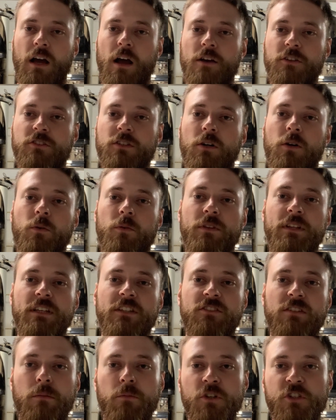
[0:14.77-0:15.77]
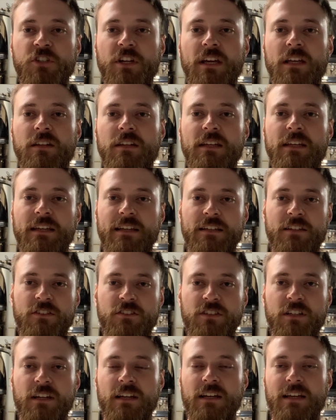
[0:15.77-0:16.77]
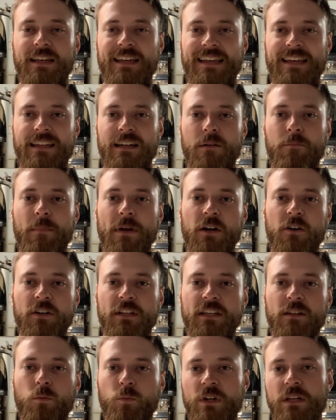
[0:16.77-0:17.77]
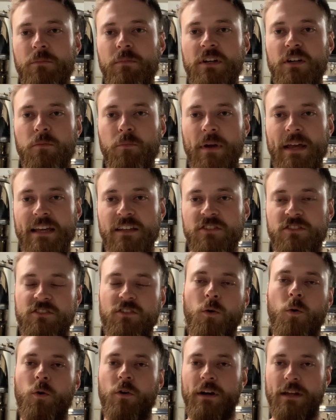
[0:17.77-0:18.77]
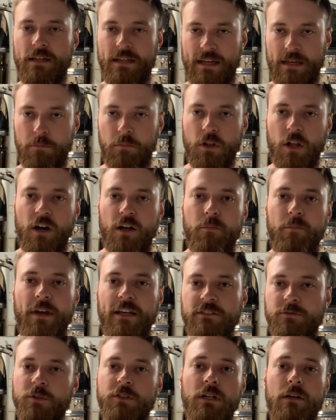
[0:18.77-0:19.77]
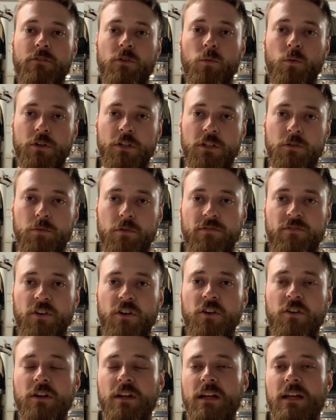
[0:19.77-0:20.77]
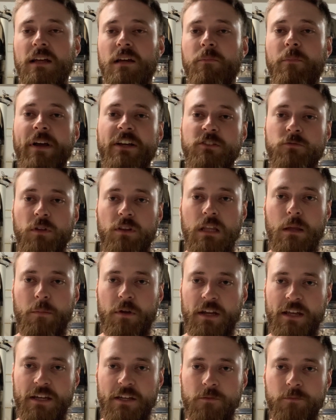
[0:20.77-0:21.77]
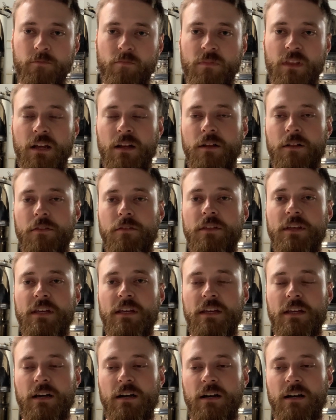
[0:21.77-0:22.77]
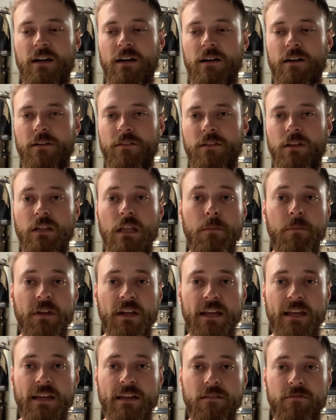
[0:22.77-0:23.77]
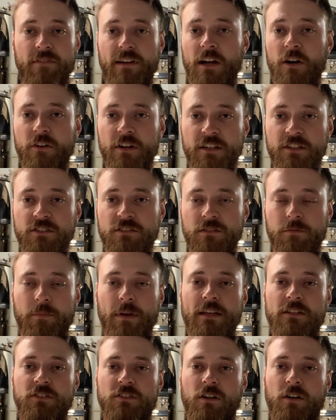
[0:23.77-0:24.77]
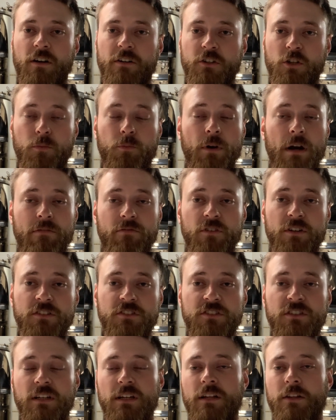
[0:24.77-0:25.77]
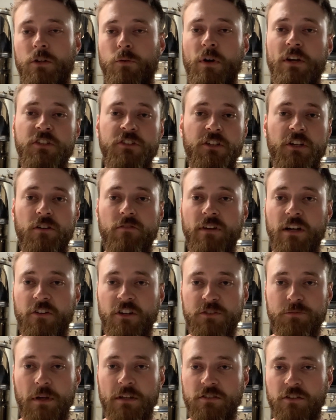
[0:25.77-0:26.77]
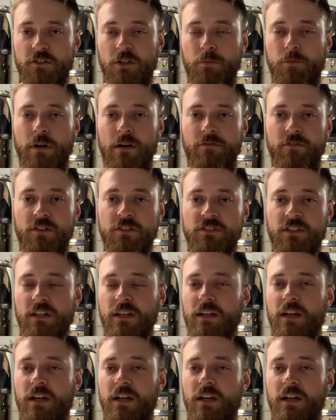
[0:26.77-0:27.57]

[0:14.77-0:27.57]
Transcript: So the summer shandy is an American wheat beer base or a blonde base, whichever one you prefer, mixed with lemonade. The lemonade varies based on your preference. The ratio varies based on your preference.